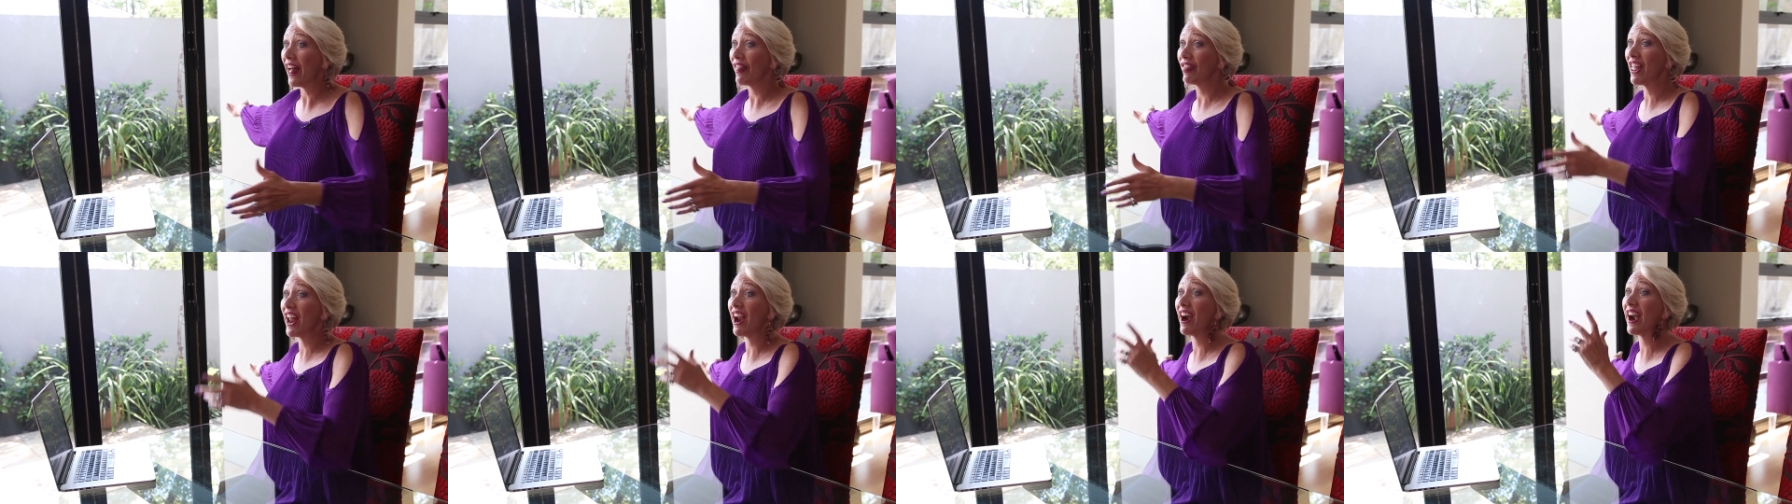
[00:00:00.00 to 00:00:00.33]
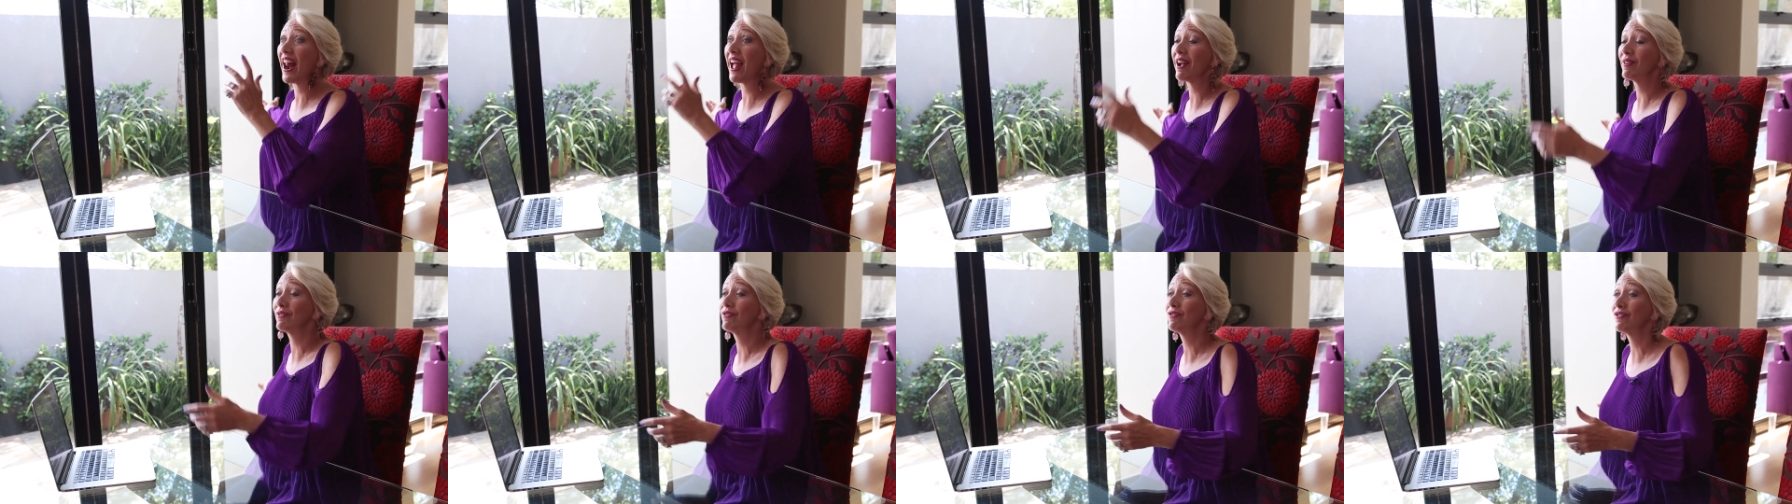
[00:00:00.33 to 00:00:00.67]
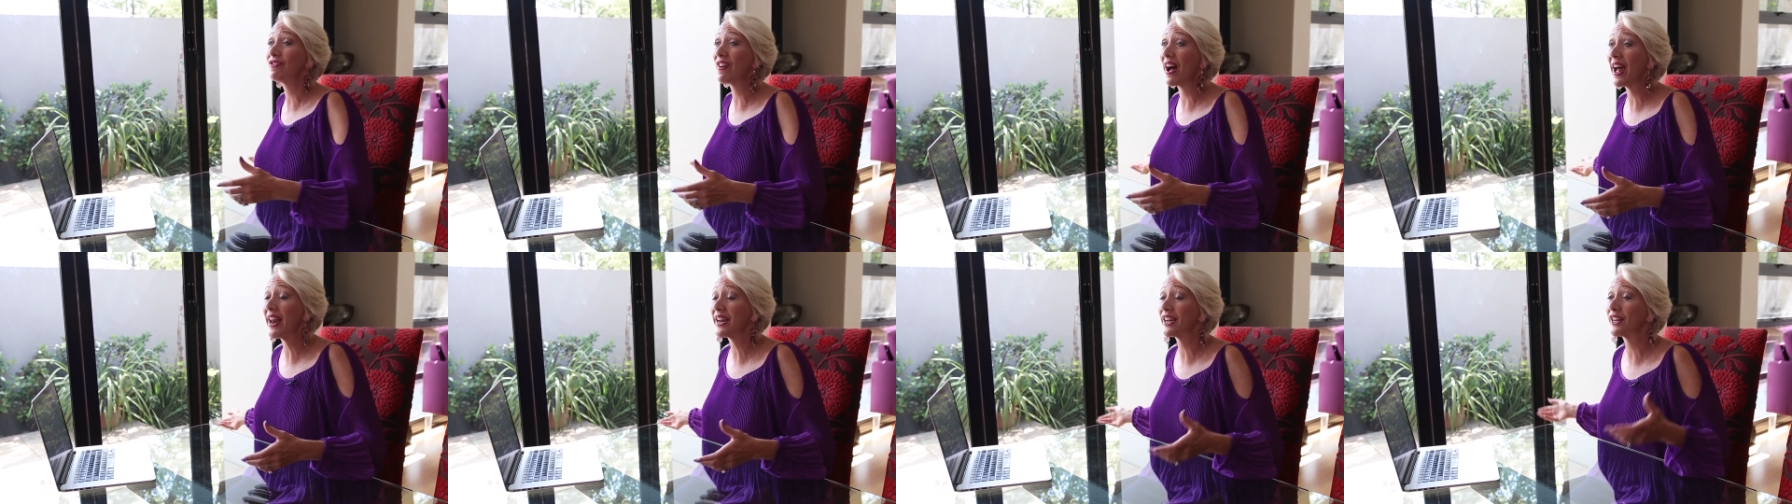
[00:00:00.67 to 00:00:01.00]
out there and have
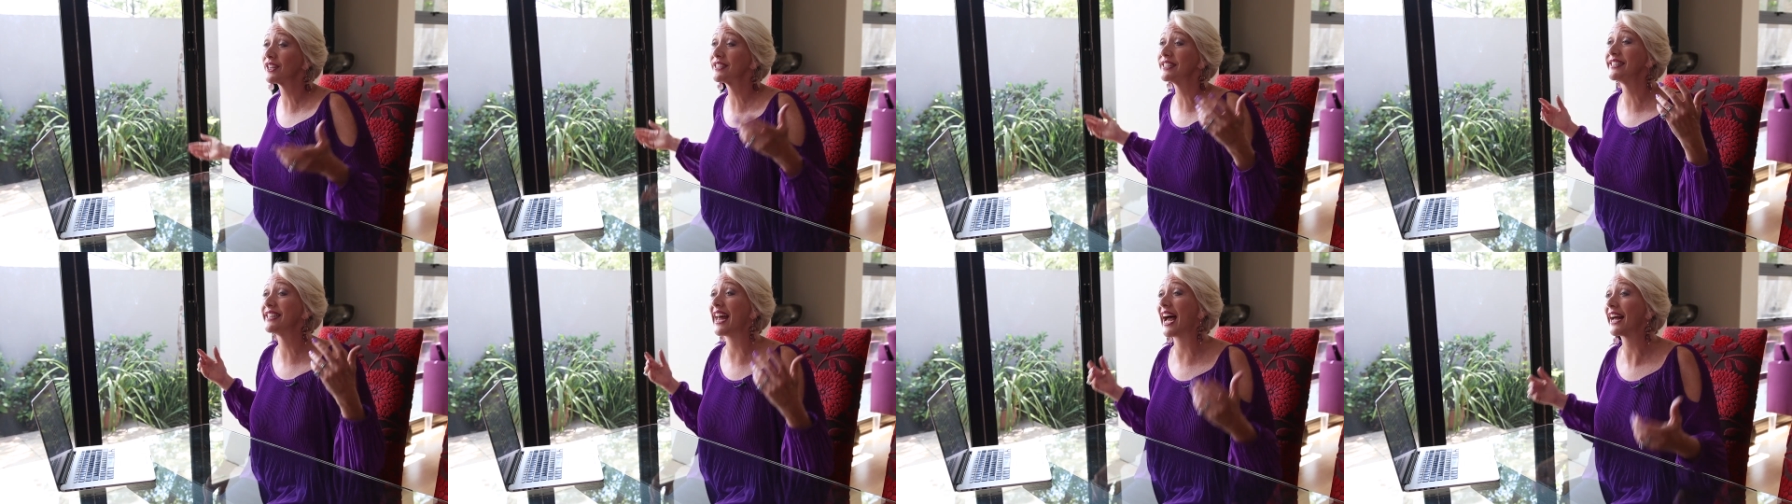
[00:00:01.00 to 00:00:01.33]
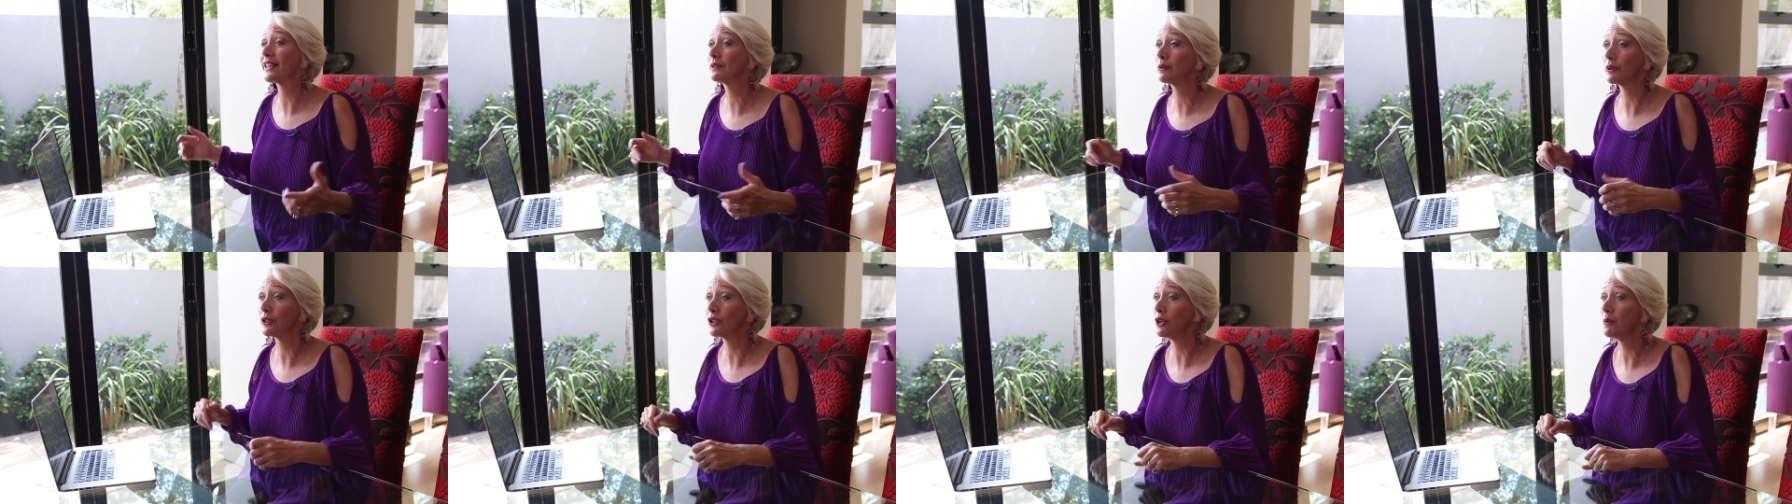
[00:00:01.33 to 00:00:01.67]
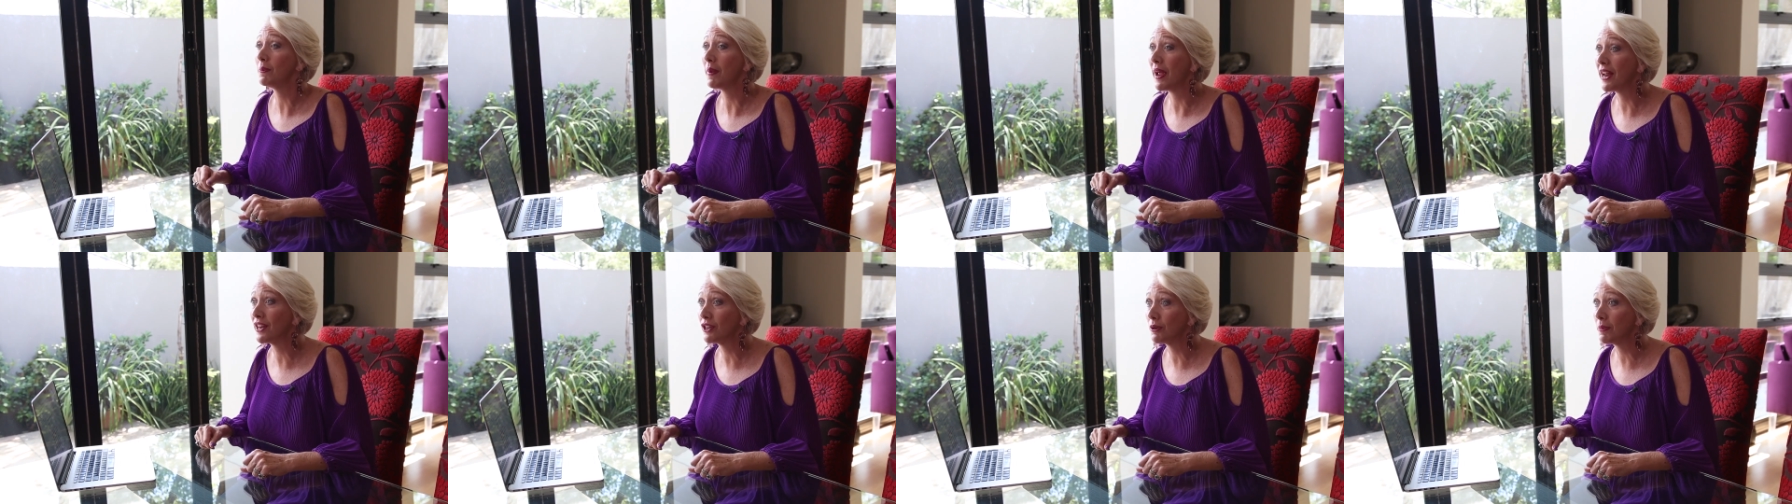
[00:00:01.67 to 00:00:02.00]
fun because that's what
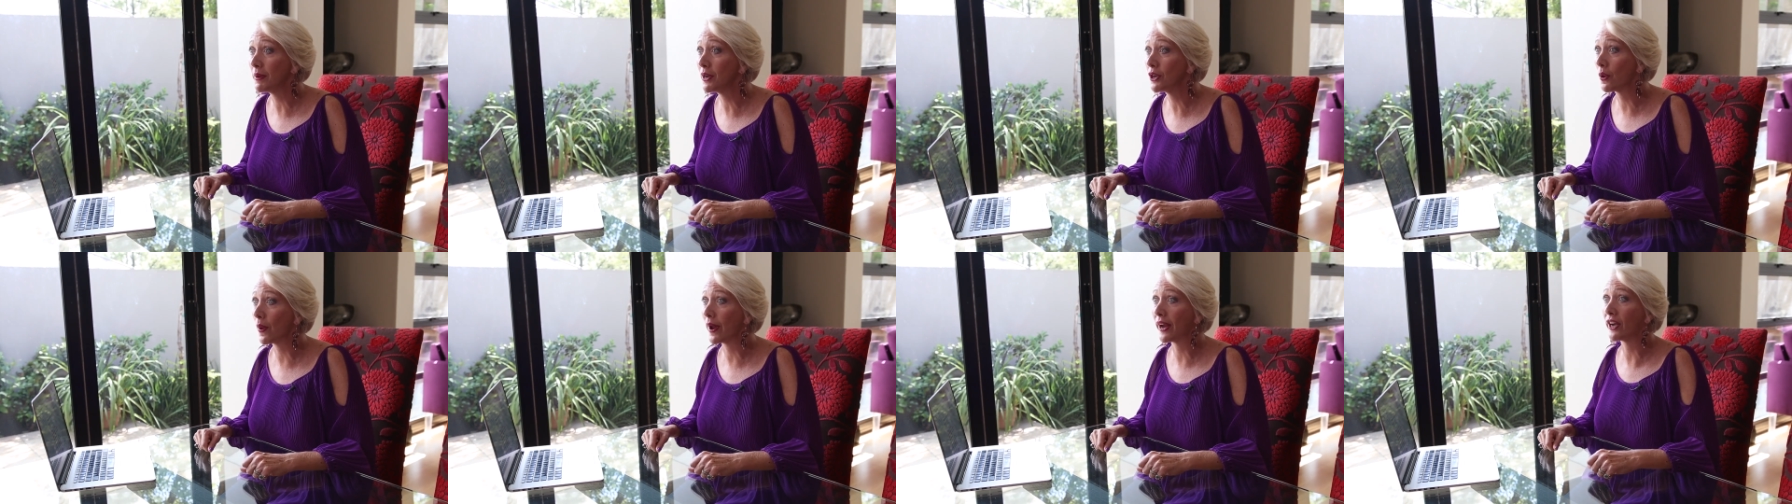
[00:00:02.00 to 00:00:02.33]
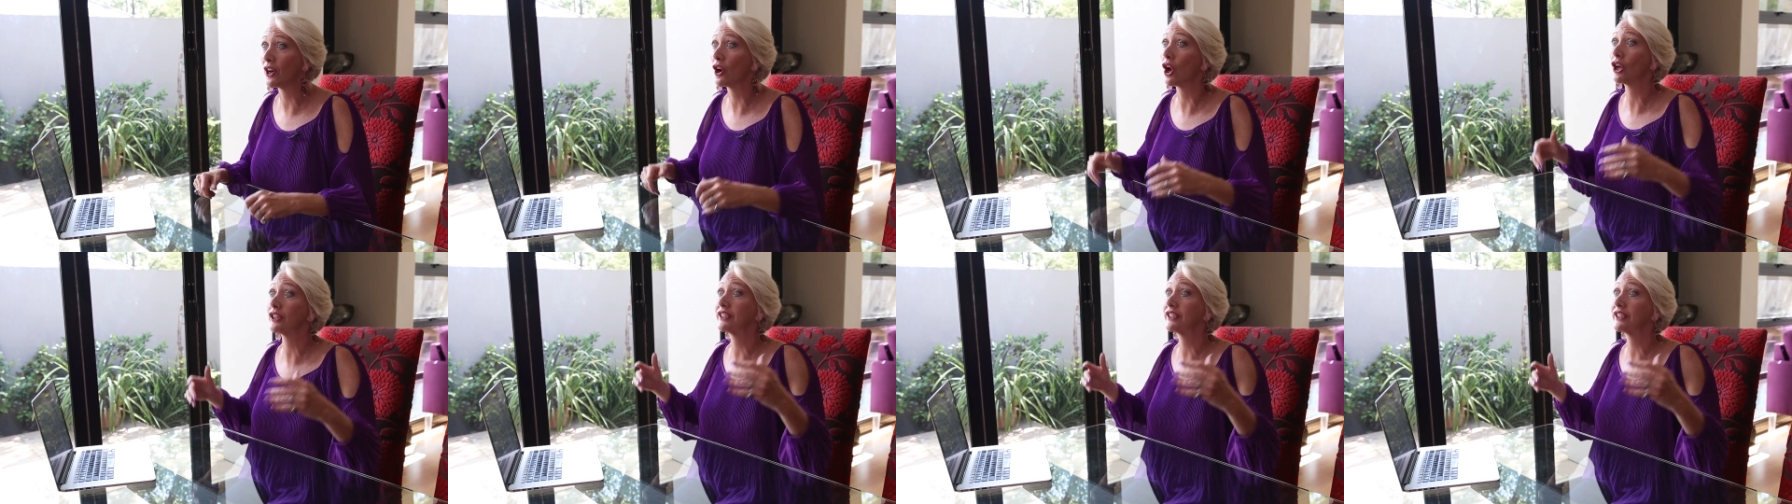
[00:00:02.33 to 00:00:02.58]
you're meant to be doing,